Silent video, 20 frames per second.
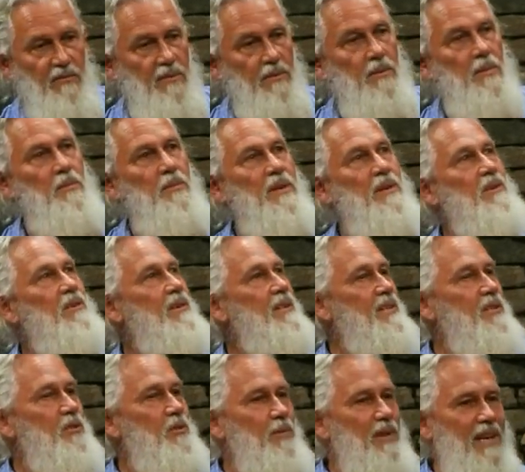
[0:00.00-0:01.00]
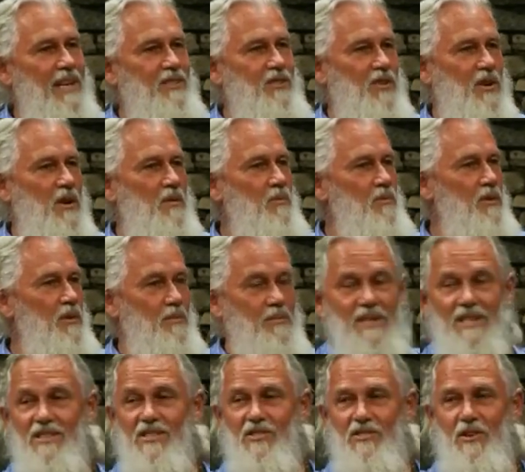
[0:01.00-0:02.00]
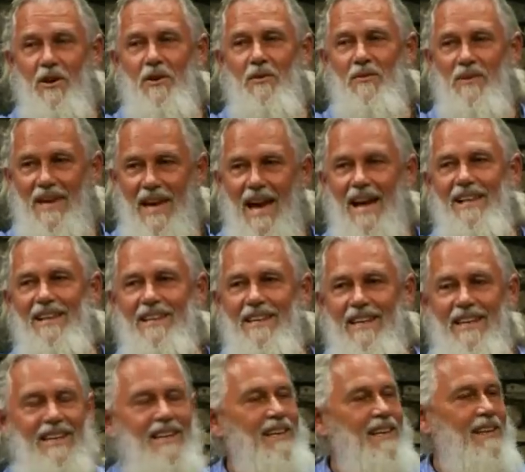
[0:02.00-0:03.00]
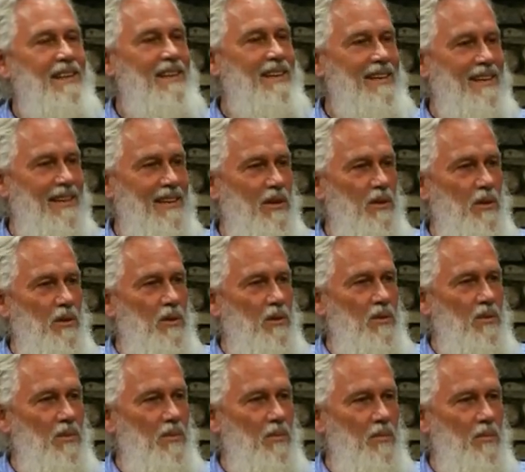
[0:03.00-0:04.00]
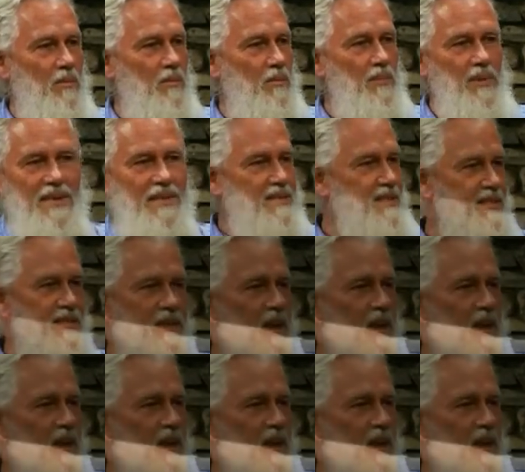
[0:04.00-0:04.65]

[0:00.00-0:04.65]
from the mirror illuminates our room, this is our reality, but it's